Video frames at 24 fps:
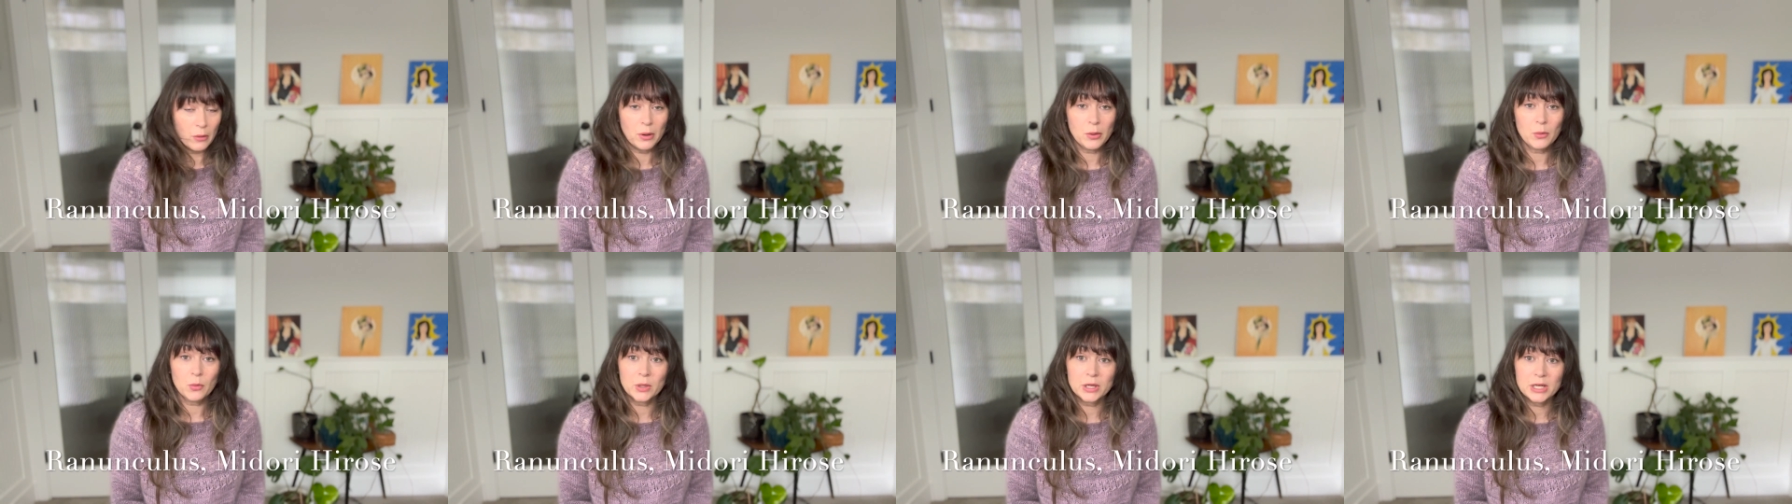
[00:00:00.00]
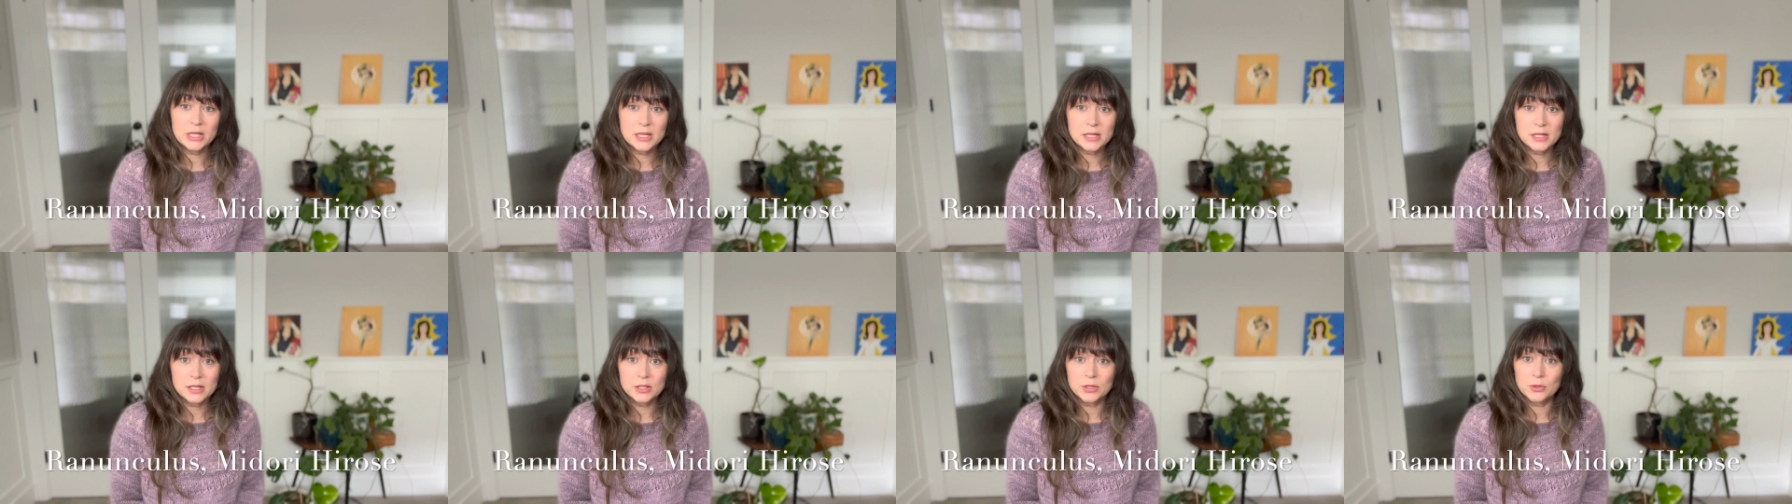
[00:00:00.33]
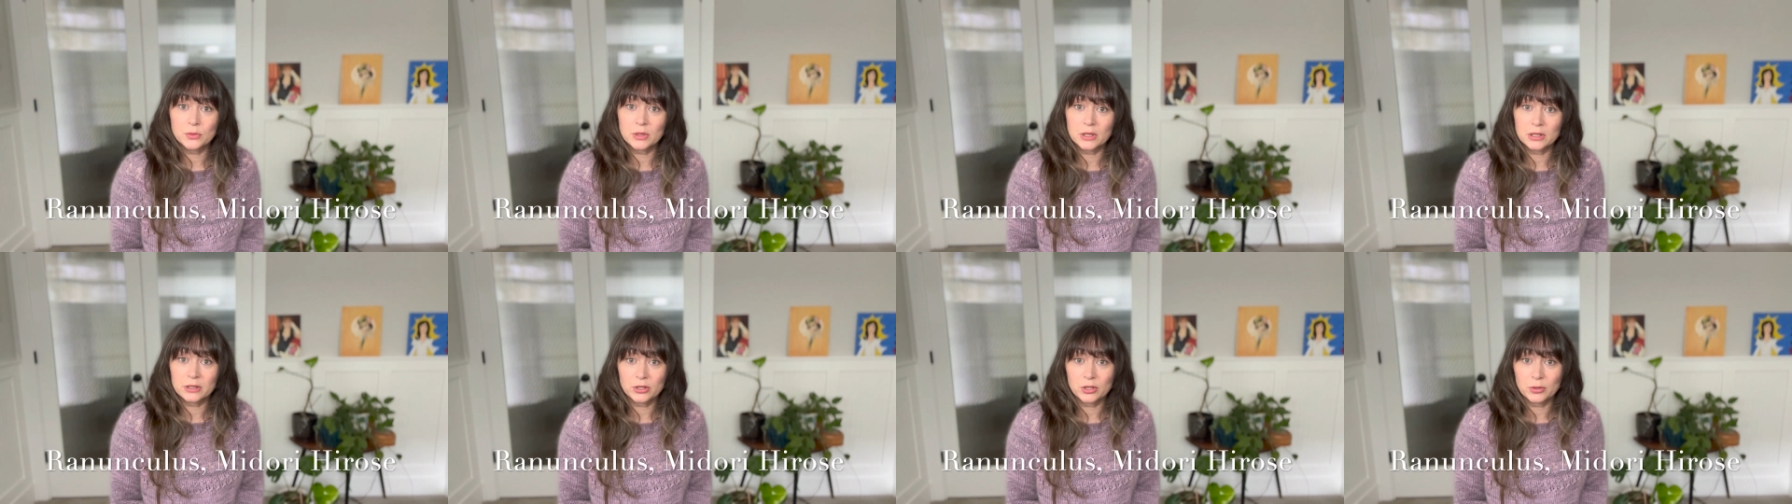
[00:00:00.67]
I wanted to do
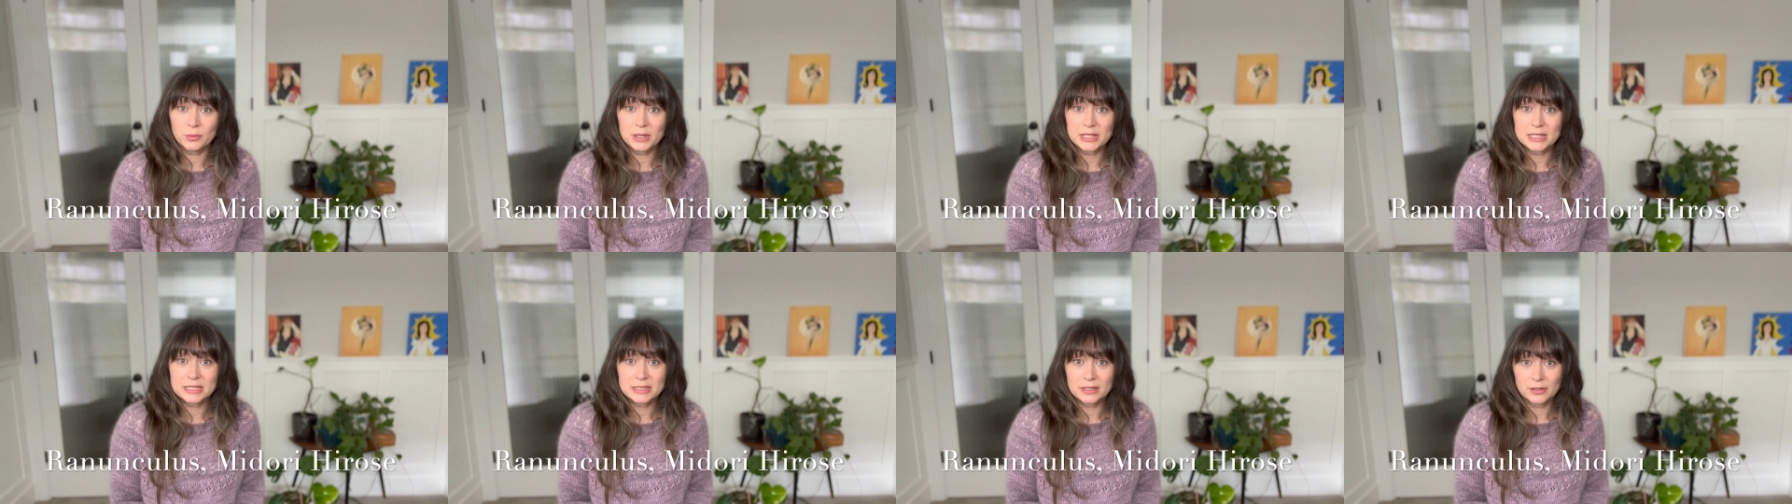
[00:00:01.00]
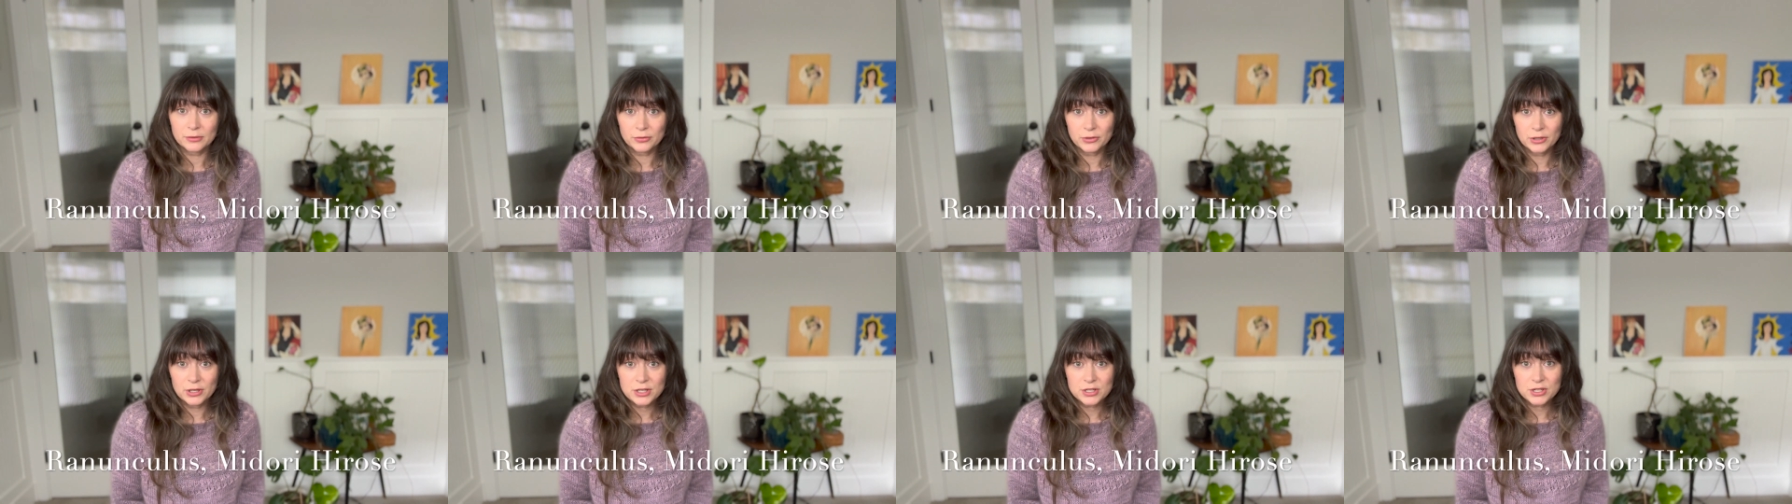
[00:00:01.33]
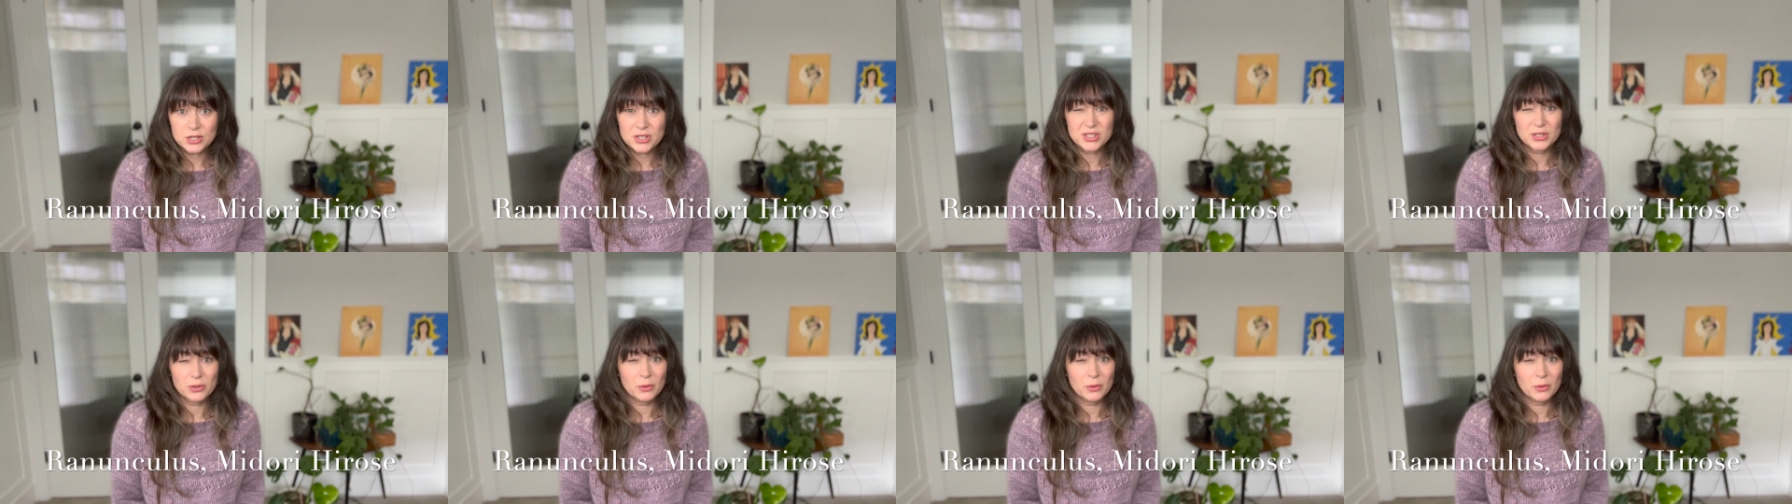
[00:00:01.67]
it a little bit different, just so